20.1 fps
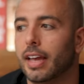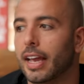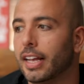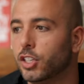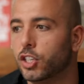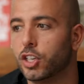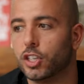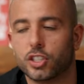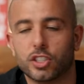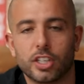It
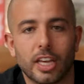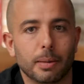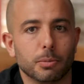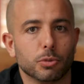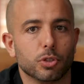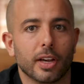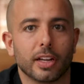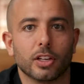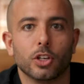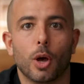just
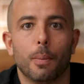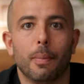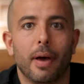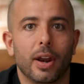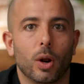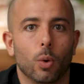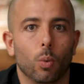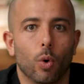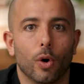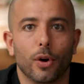seems like no
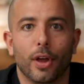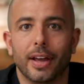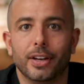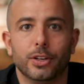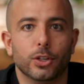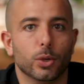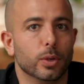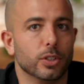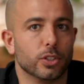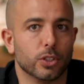matter what I do,